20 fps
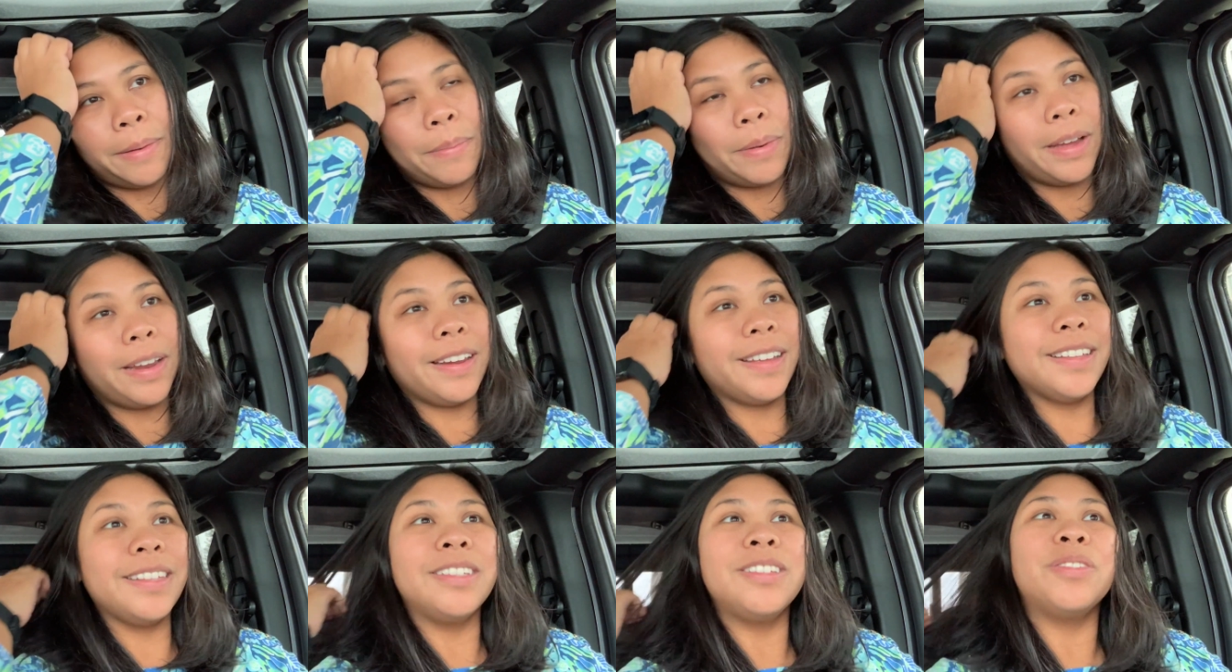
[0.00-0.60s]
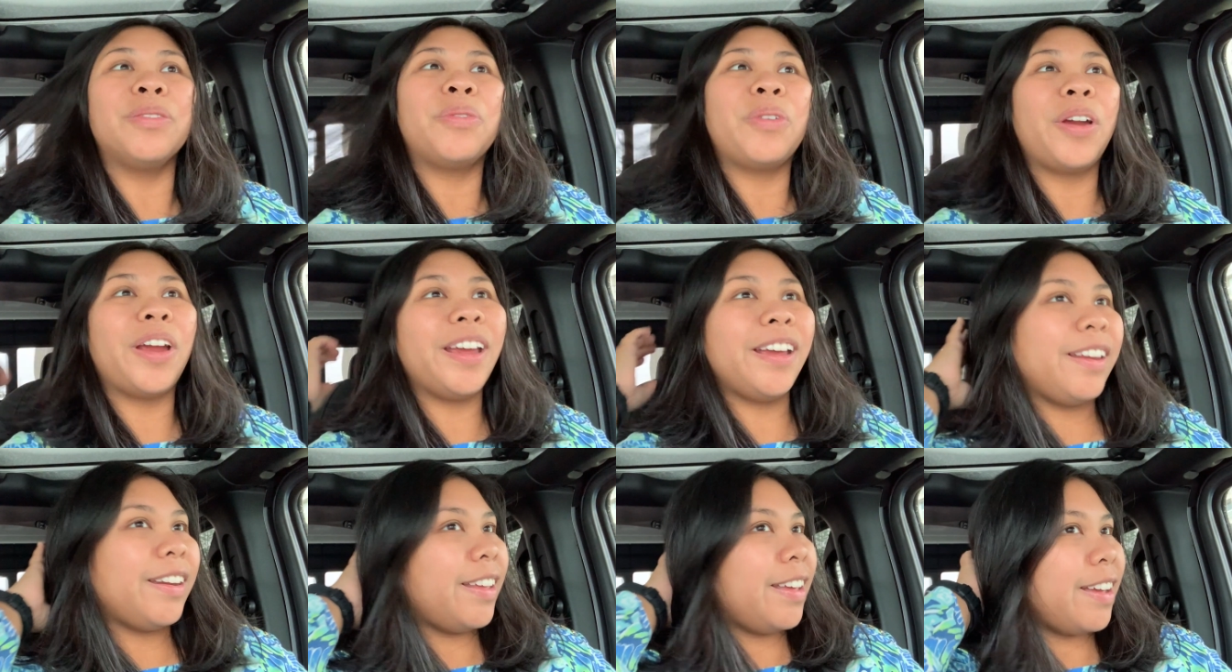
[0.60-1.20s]
but it's
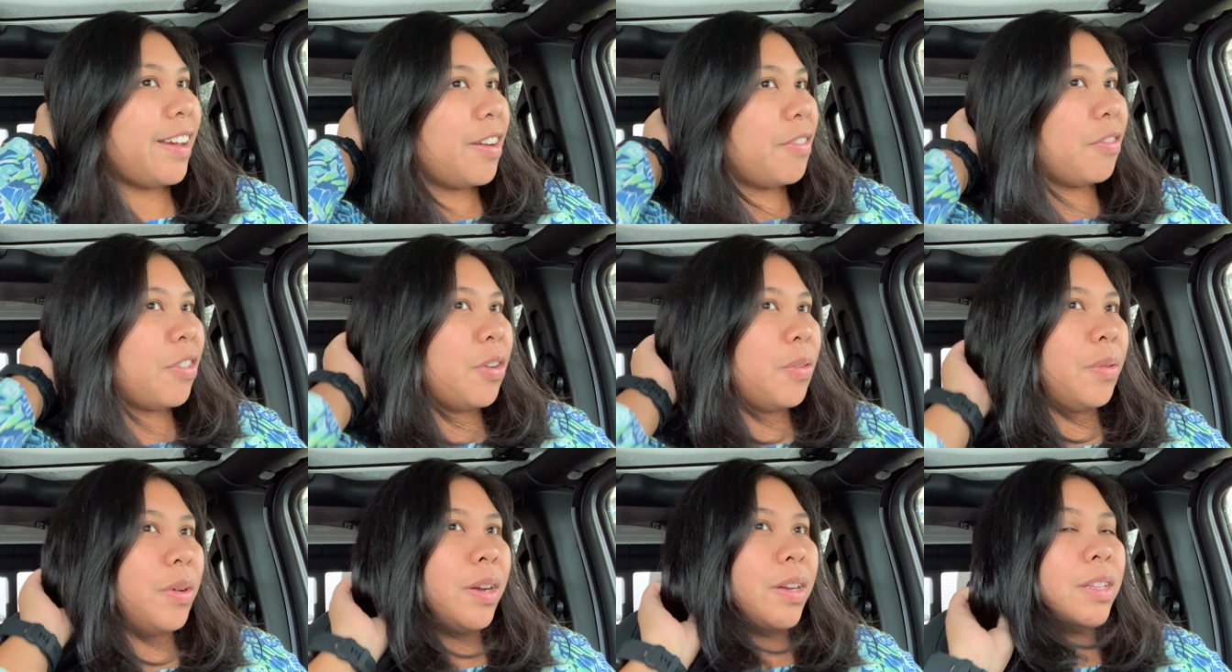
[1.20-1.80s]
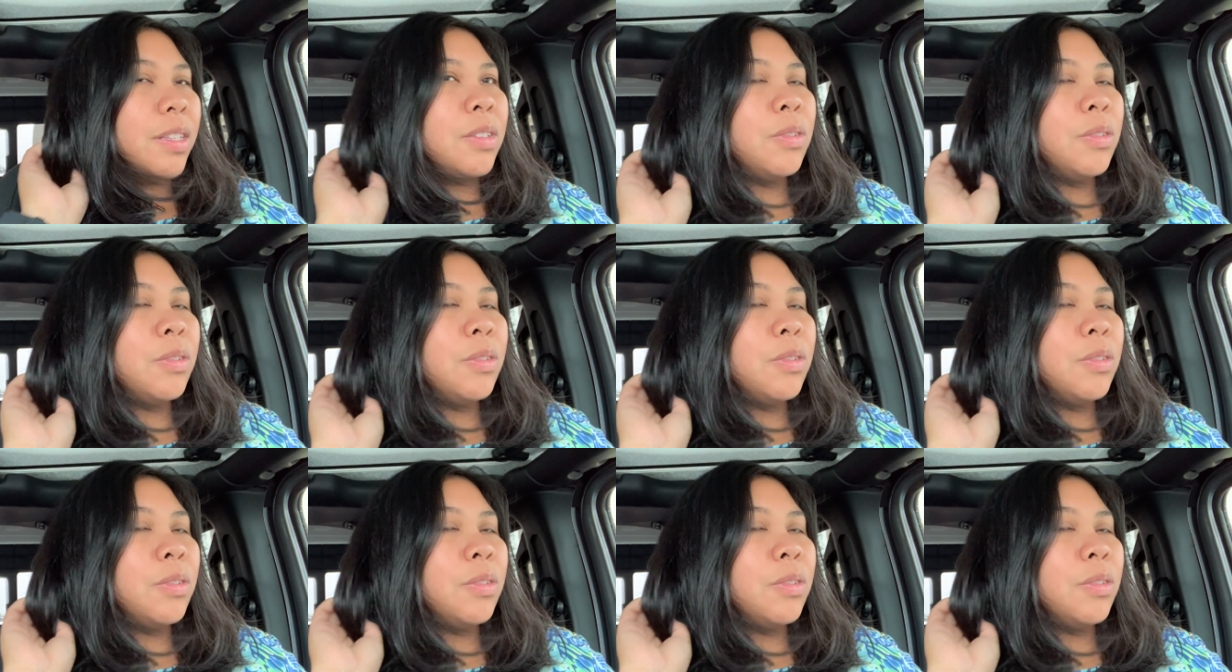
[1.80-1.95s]
raining, everyone.